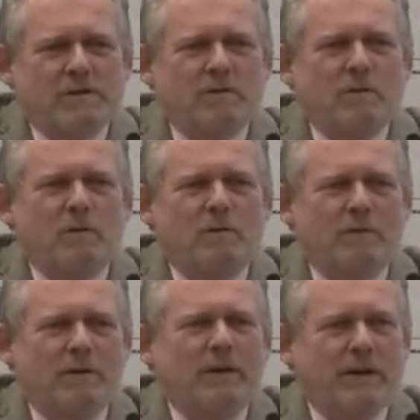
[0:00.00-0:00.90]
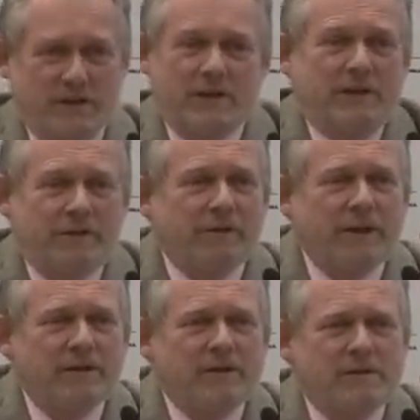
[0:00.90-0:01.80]
for initially three
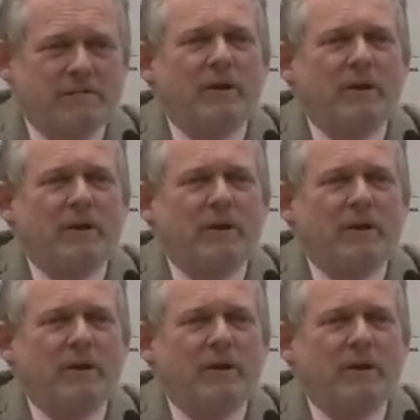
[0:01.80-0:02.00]
years.